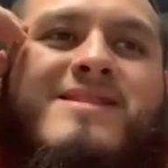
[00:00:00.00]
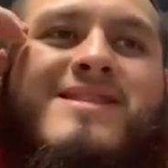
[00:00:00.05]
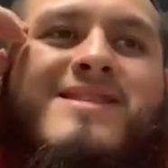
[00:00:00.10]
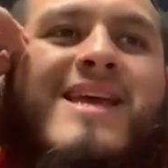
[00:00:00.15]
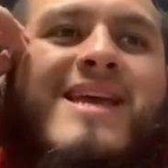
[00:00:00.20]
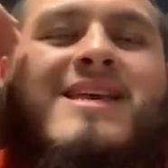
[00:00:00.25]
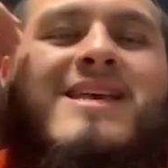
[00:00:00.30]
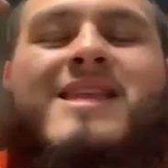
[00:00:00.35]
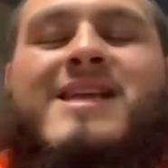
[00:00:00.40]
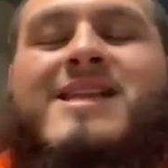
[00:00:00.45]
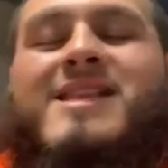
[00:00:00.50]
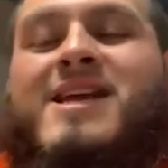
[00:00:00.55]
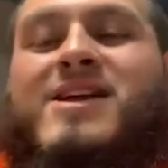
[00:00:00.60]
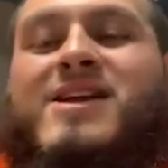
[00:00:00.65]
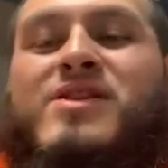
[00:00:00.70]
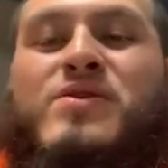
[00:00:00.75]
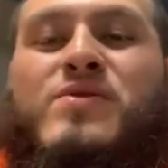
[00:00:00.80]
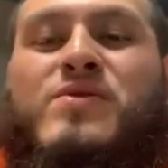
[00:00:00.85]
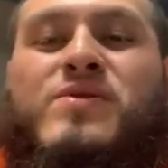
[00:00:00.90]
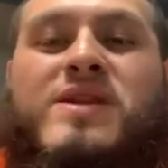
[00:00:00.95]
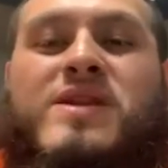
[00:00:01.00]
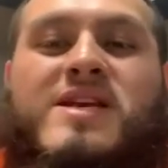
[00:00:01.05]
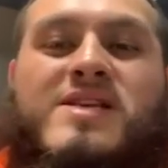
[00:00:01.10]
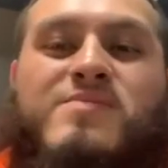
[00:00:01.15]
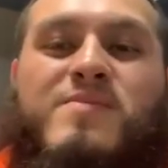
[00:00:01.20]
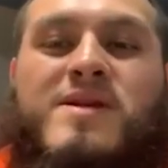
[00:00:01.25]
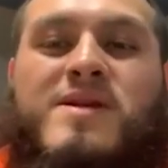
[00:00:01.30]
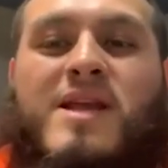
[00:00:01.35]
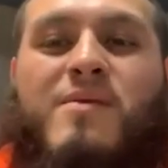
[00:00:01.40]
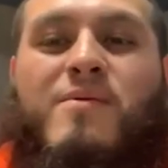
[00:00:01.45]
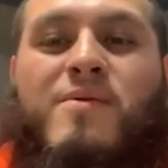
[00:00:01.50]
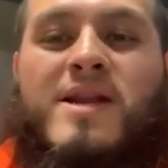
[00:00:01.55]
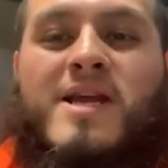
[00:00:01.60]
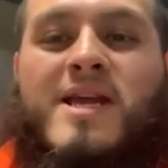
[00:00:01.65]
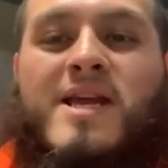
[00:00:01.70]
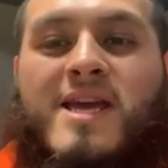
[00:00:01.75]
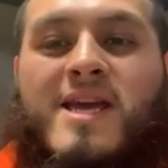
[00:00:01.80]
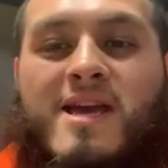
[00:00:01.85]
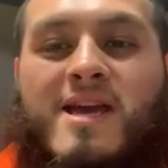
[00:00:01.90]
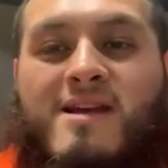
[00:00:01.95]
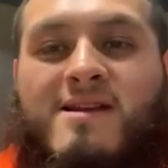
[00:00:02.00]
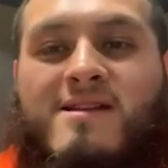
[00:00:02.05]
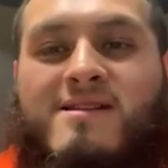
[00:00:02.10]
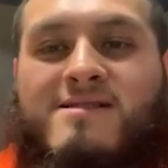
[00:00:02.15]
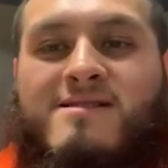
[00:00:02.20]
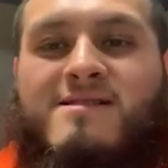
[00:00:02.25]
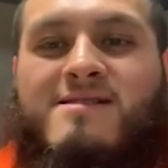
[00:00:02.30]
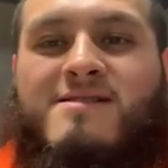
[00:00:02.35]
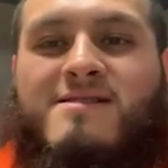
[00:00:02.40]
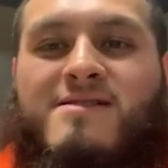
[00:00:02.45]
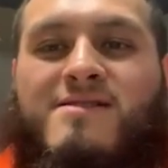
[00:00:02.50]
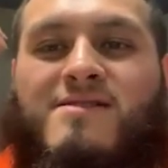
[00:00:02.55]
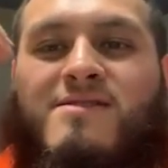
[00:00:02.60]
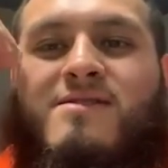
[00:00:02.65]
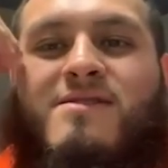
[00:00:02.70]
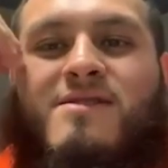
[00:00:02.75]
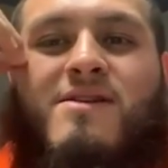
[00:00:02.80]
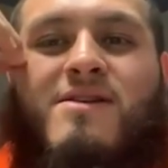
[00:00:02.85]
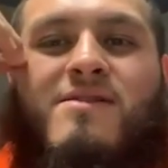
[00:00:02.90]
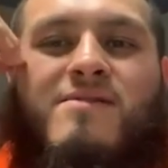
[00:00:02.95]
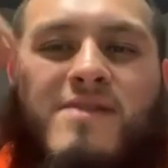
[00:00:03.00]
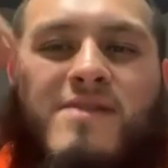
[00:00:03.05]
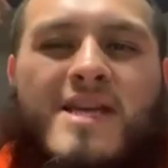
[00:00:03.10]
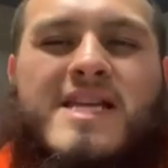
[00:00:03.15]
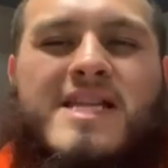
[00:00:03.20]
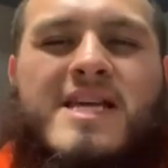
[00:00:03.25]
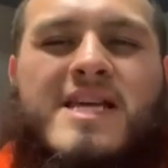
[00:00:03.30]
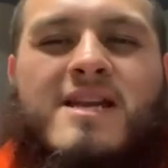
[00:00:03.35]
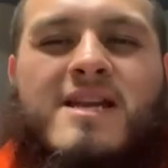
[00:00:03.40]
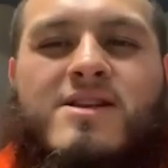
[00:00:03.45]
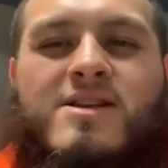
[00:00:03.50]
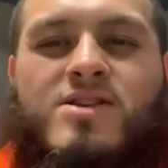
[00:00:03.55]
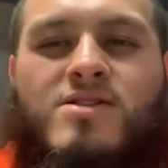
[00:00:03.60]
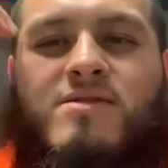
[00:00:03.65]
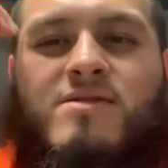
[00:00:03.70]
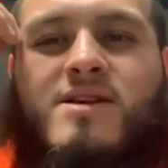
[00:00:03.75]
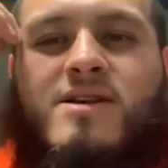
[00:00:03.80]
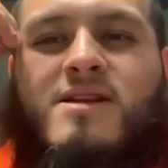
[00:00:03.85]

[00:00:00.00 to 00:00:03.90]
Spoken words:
that they could do things but they really can't, in the industry.